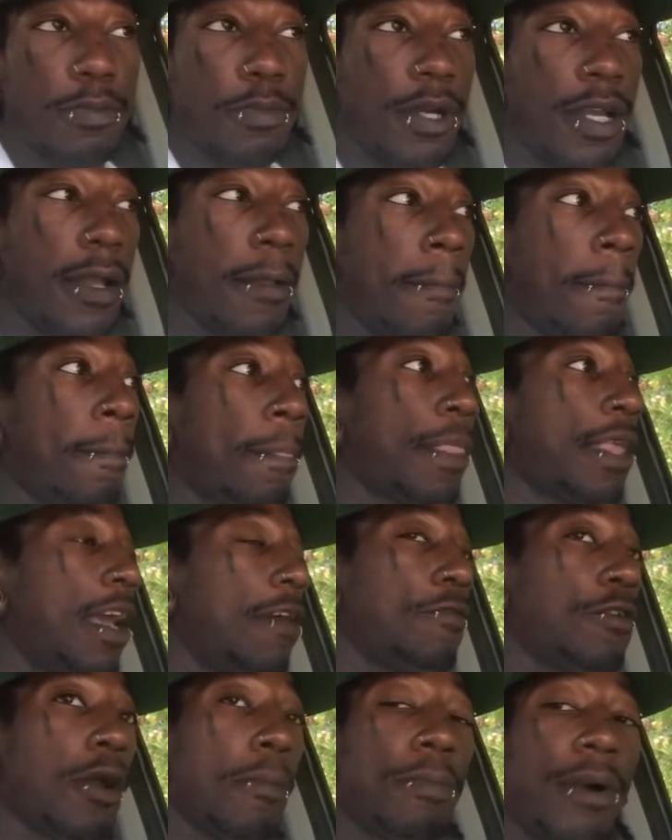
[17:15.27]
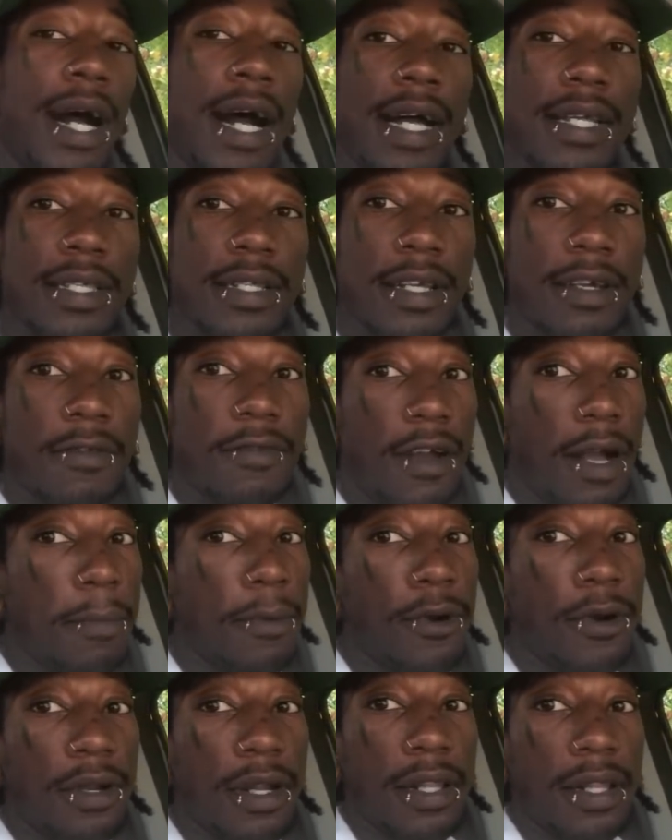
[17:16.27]
But if you're positive, I'm
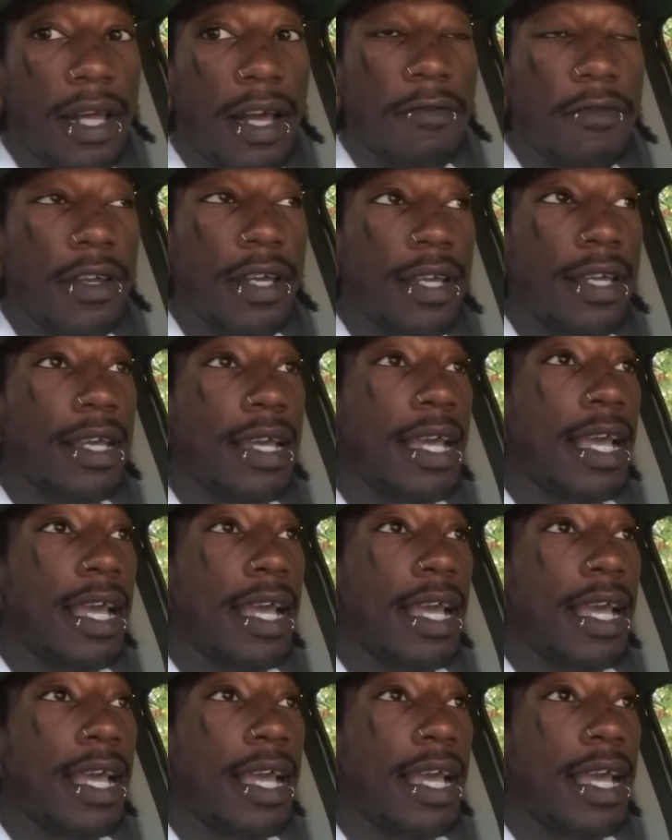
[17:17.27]
going to love it.